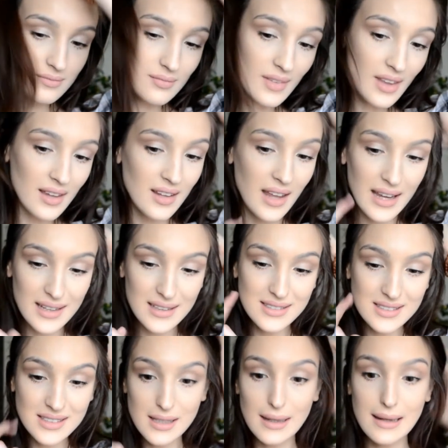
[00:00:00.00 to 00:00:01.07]
I can
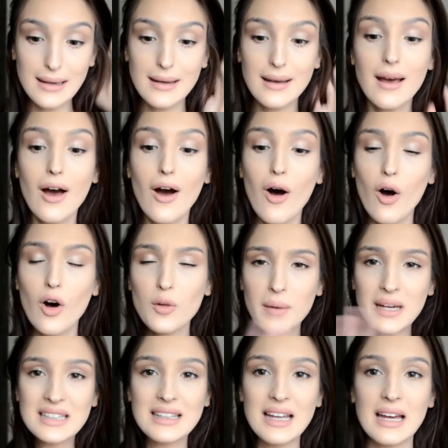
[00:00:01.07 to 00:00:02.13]
see all my
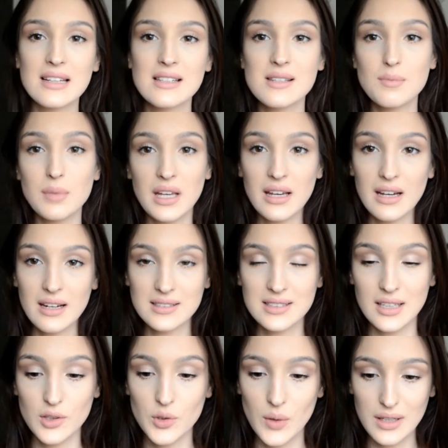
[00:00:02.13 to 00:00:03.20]
dents being
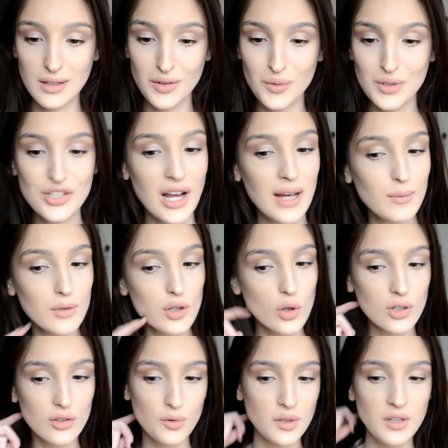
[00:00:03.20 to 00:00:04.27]
accentuated, which I'm
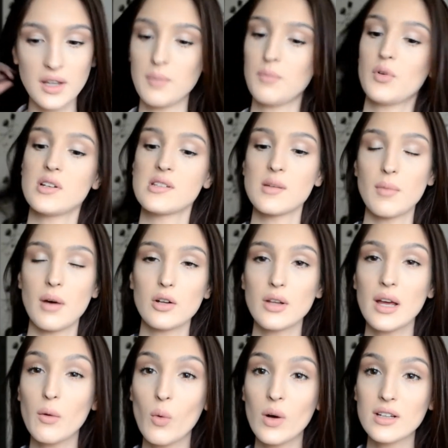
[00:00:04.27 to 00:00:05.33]
not really impressed about.
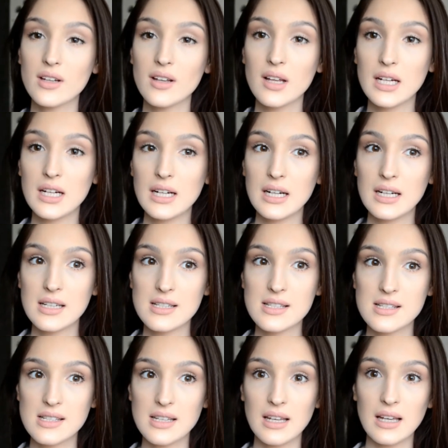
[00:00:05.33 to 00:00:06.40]
I want to
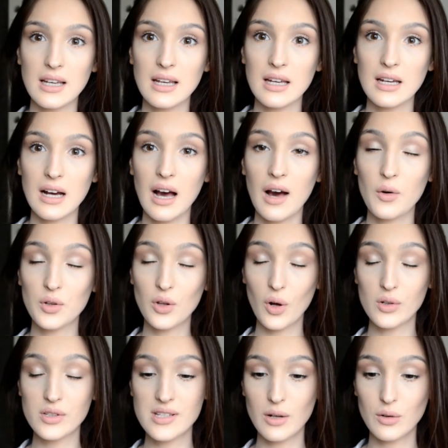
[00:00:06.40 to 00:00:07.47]
see how it
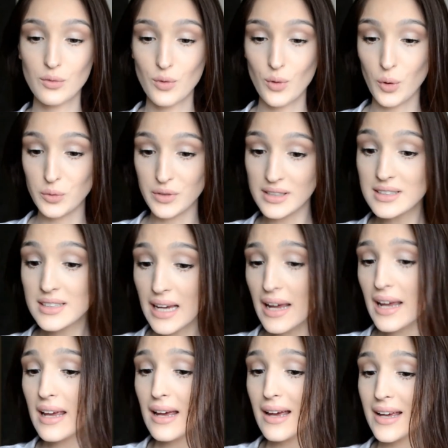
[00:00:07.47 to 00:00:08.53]
holds out throughout the day,
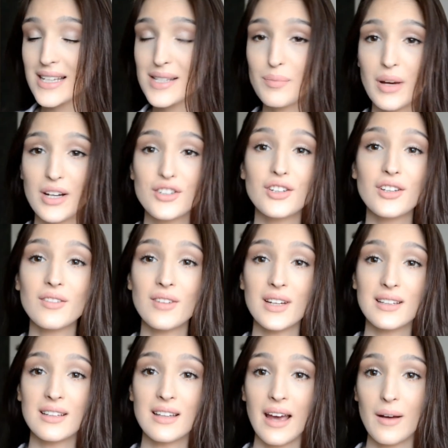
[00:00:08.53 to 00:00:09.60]
especially that
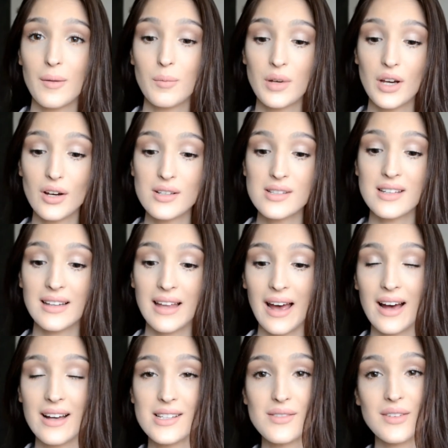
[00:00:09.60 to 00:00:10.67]
because it
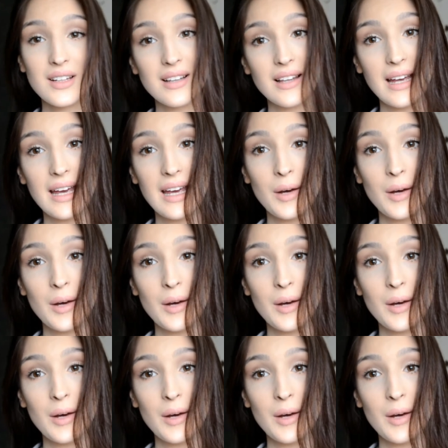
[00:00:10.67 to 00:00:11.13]
has the claim